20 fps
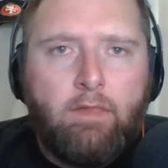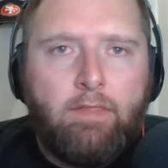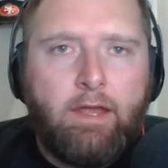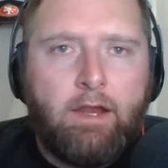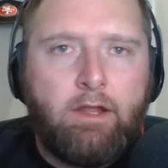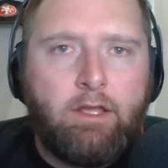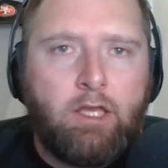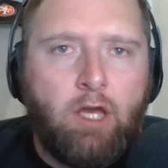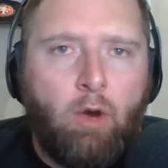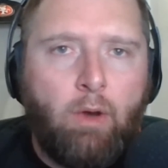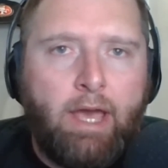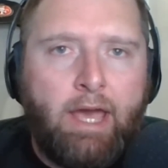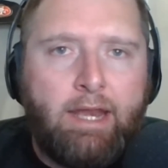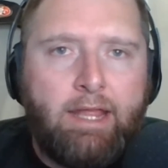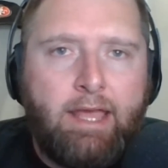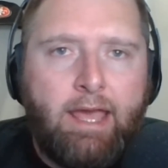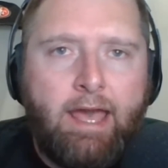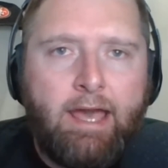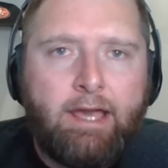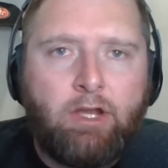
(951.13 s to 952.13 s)
There you go,
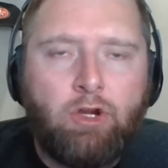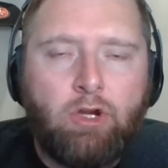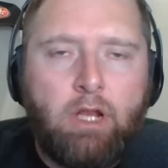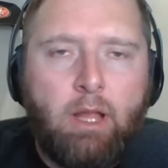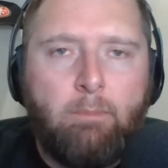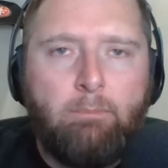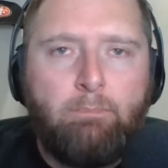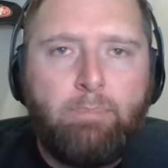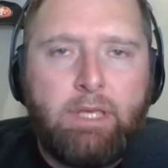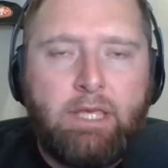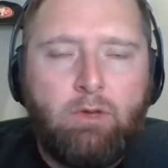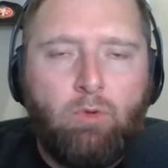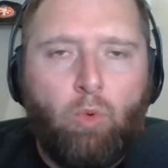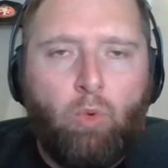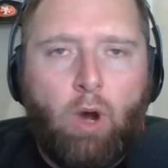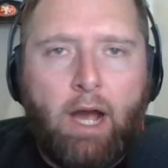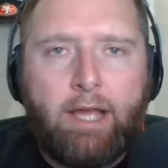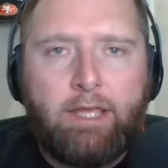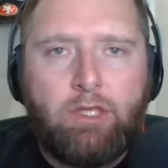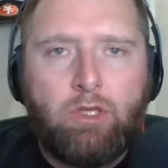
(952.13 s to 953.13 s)
Eddie Heckard,
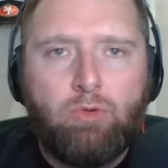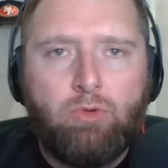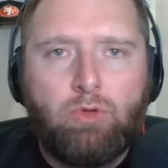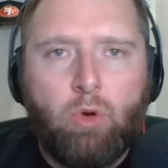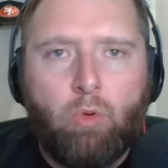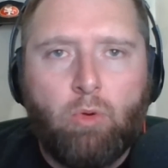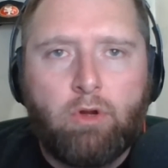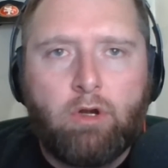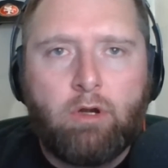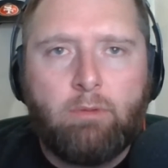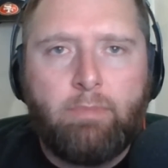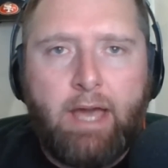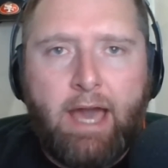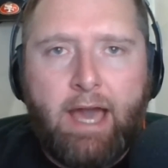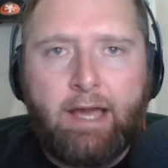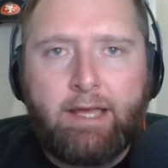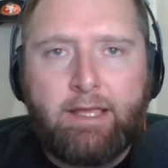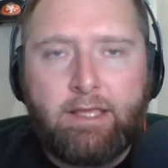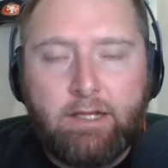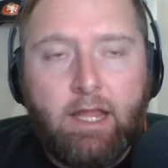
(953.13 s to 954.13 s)
BYU
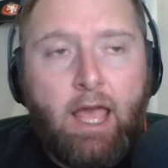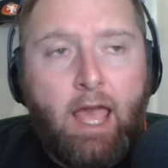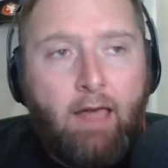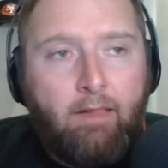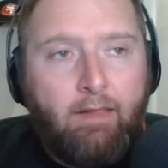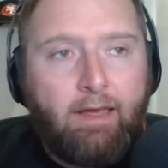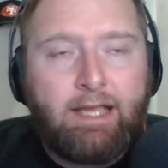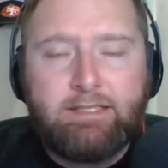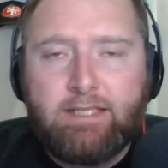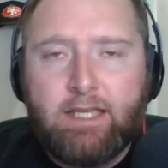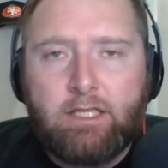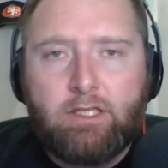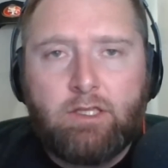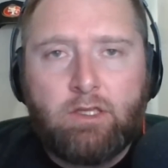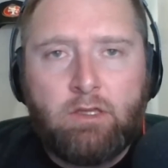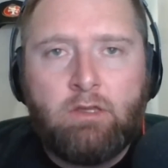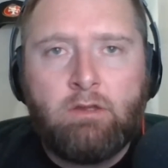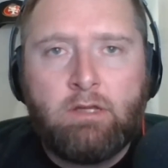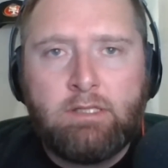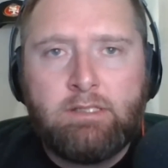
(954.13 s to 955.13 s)
cornerback. And like I said,
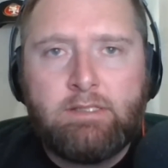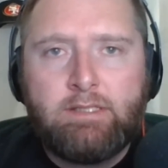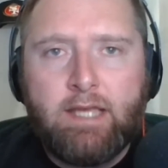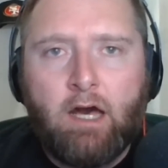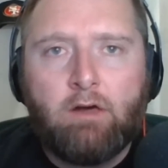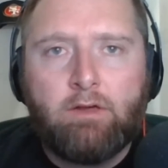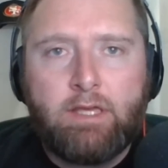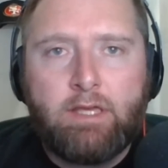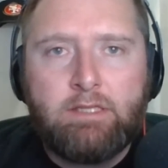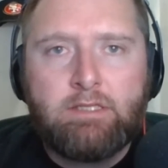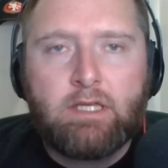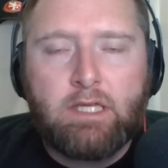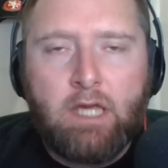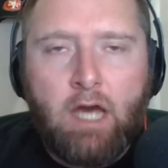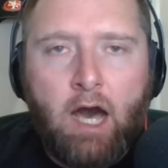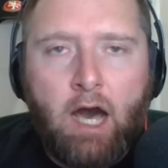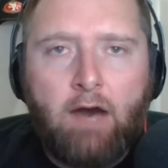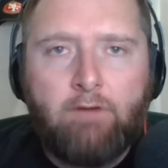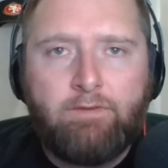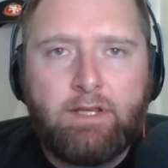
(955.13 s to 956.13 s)
you can tell he's a
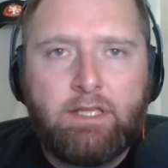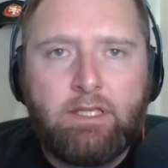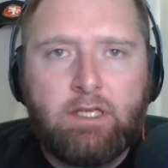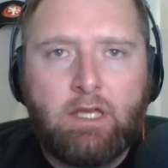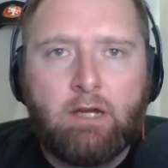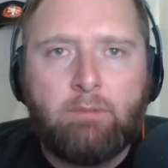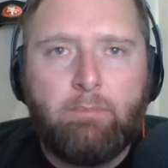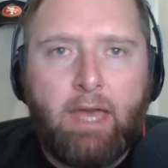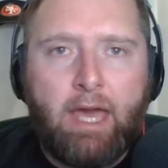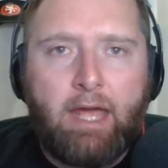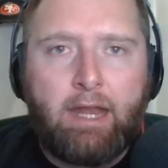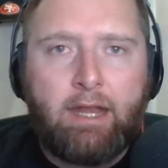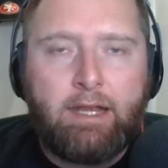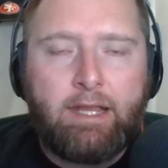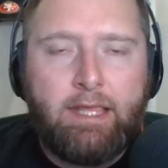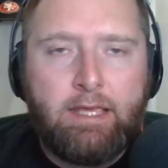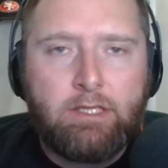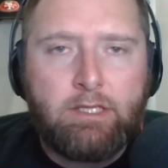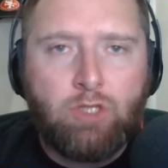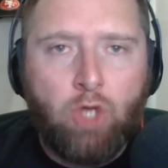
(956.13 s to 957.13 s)
confident young man, and
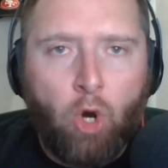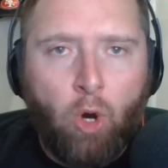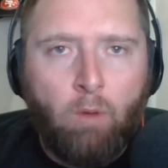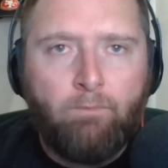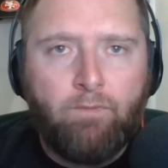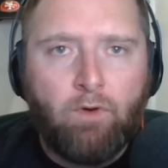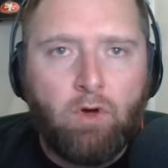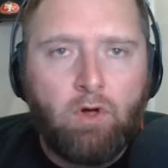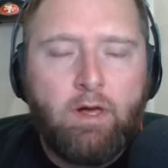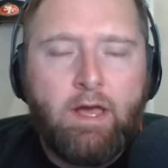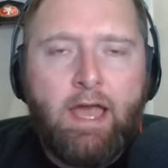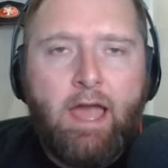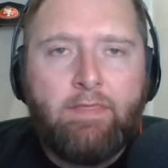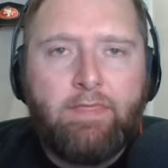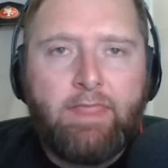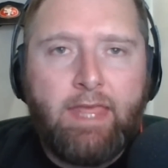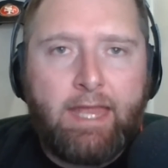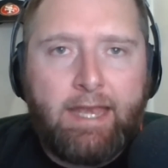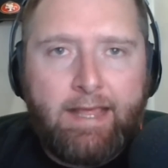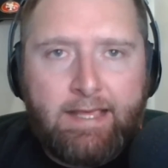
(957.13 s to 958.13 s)
he is hopeful
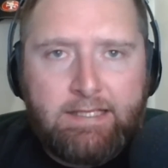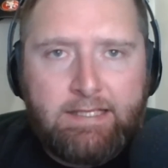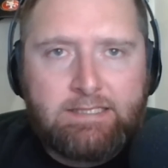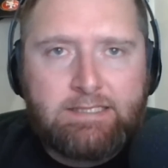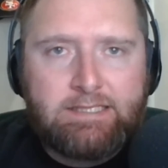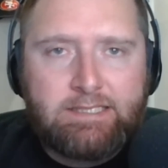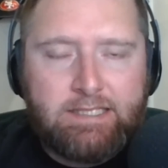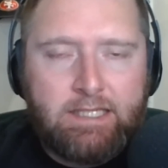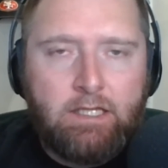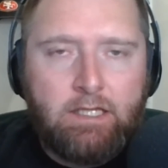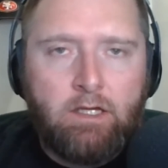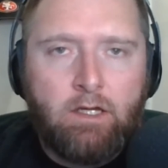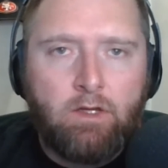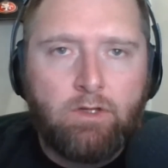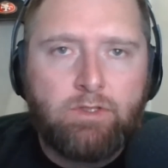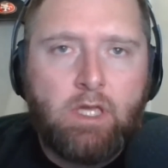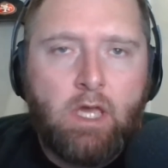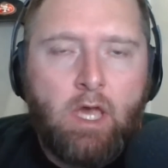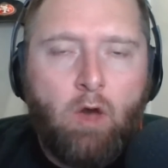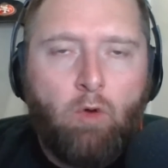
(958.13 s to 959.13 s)
that his
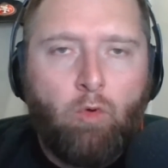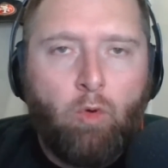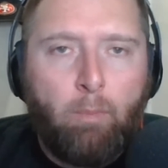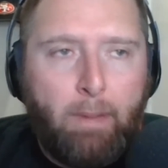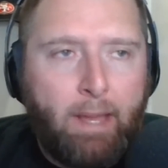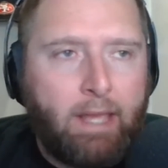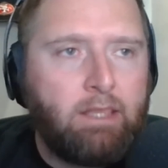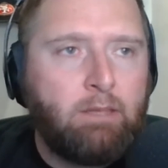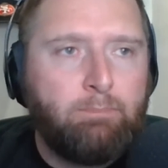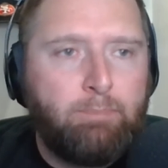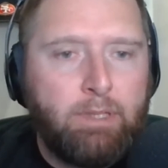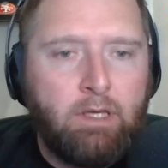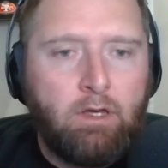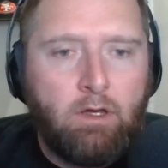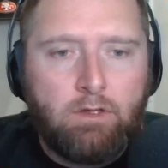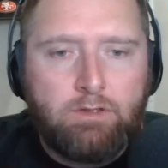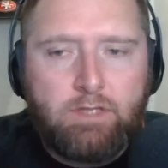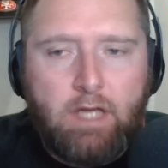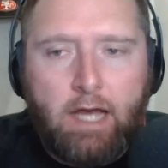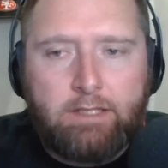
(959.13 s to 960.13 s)
skills will pay the bills,